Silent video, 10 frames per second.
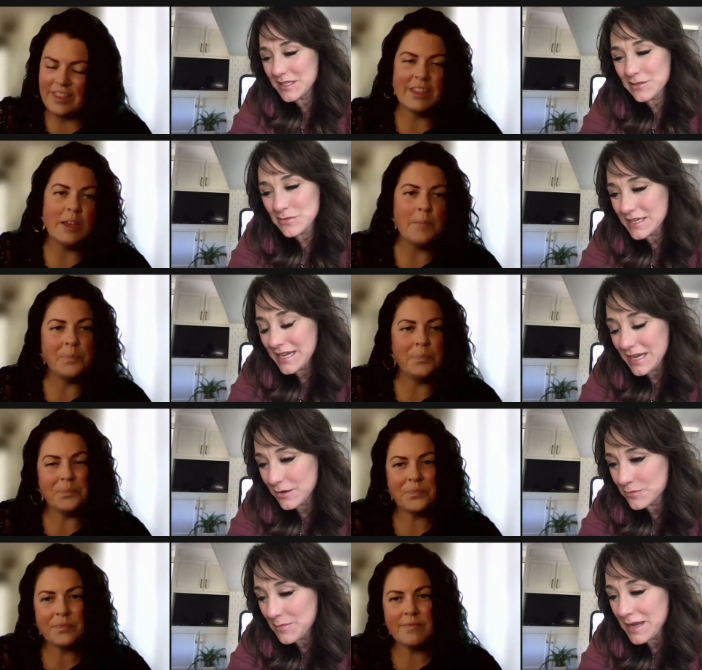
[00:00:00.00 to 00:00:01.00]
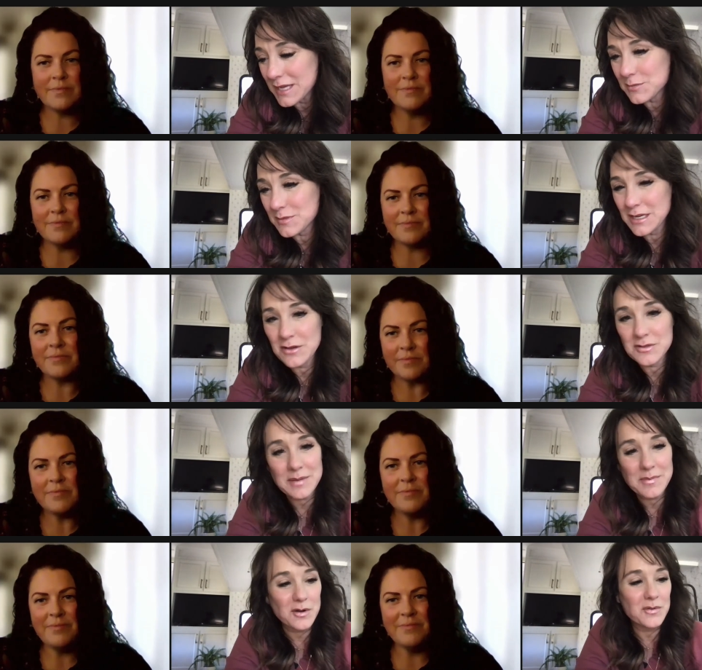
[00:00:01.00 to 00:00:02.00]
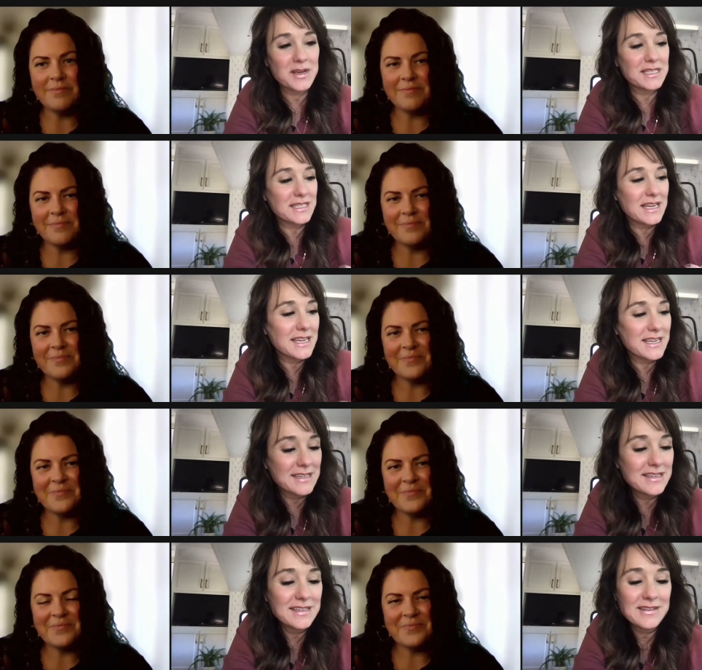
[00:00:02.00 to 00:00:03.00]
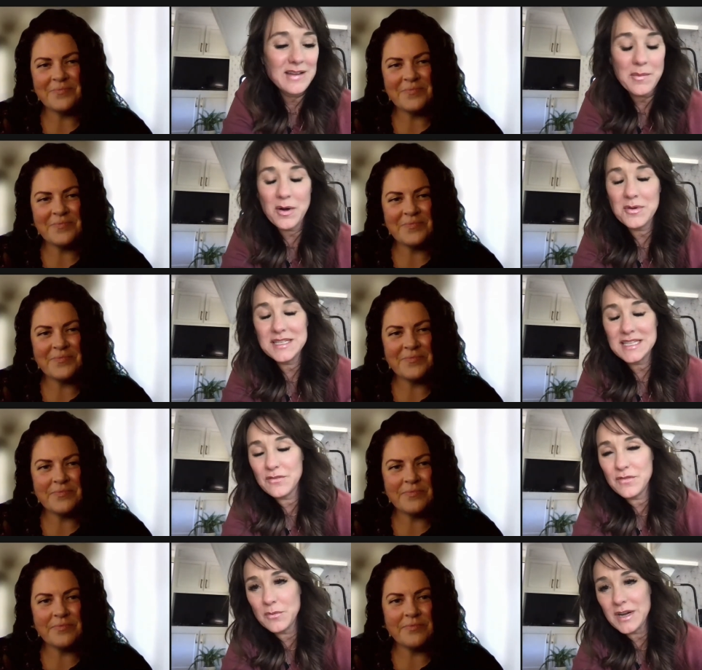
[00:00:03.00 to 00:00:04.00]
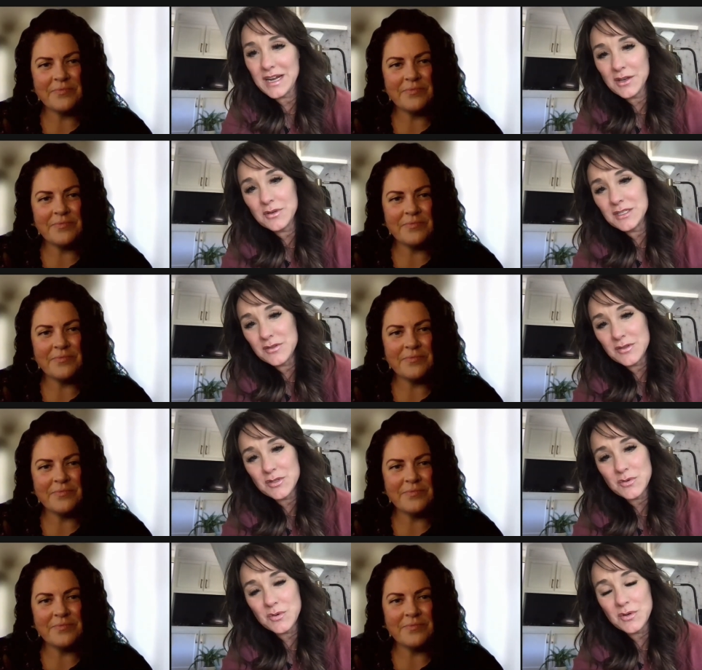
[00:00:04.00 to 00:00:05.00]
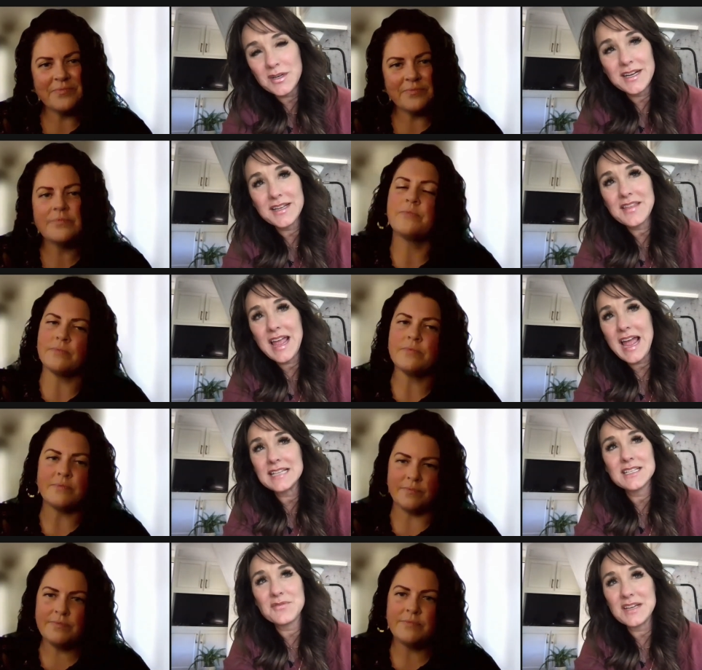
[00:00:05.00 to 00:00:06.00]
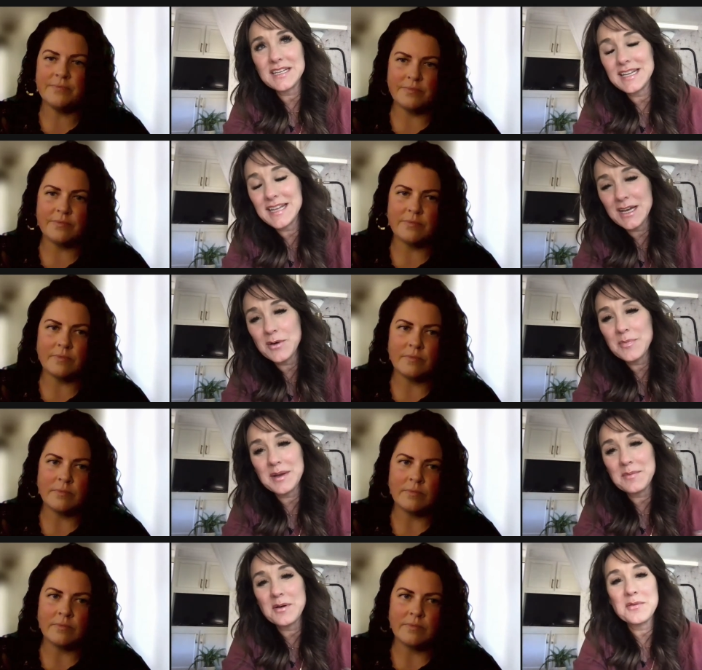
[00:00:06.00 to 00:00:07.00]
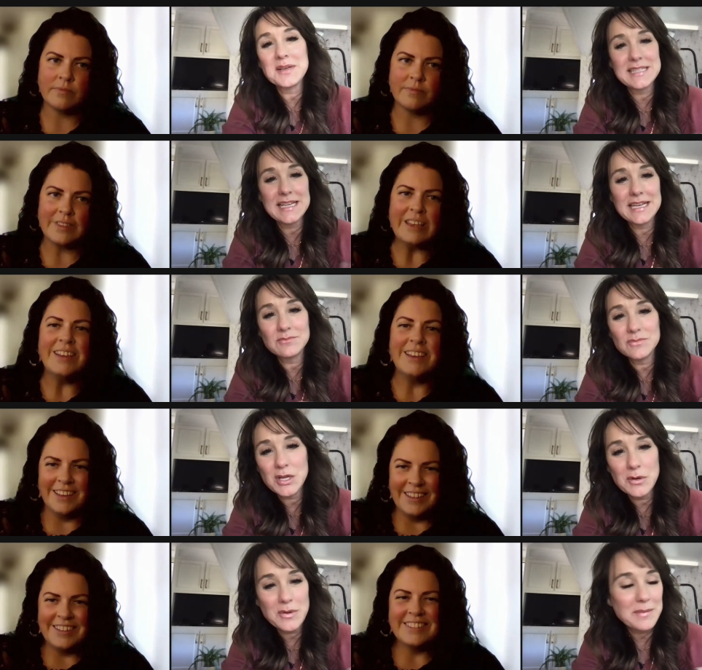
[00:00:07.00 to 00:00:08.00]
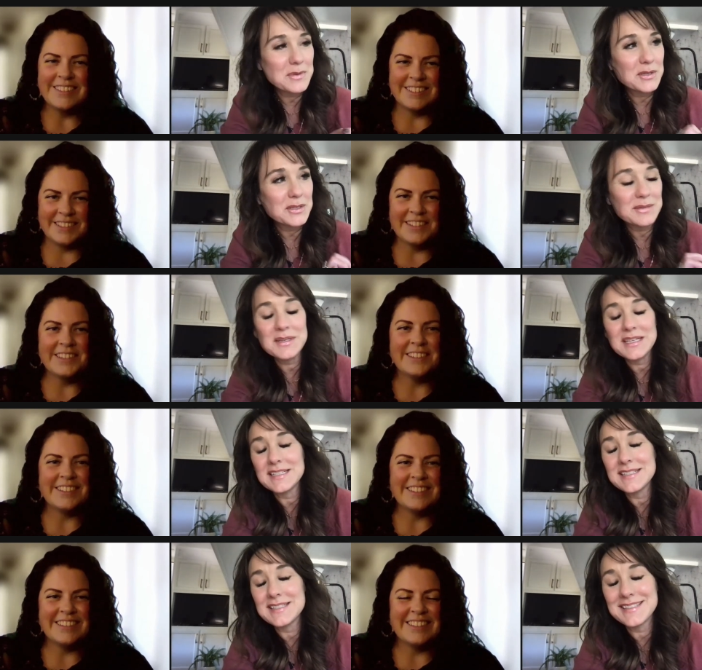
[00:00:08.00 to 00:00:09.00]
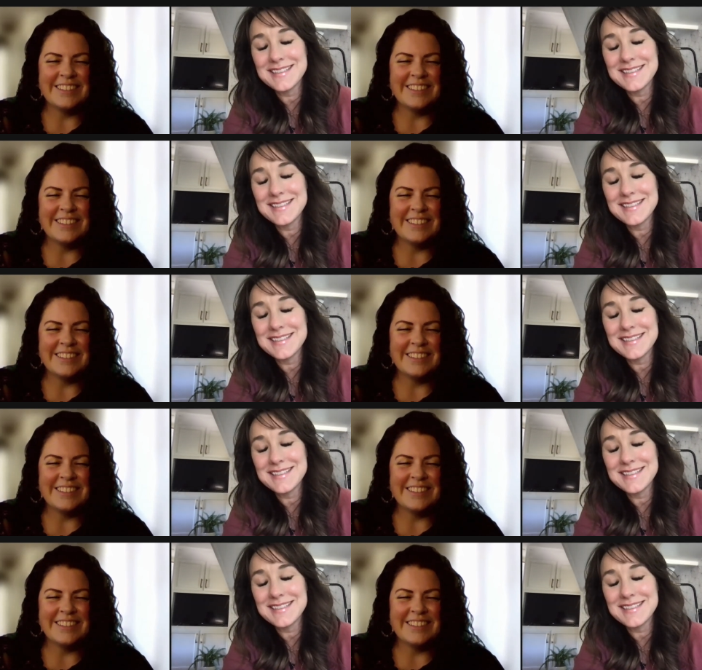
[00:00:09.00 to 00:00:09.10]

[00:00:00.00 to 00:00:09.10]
Speaker 1: this really helps. My husband knows I'm always like, I'm always iffy when I go into the store and they ask if I need help, and I'm always like, no, I'm good because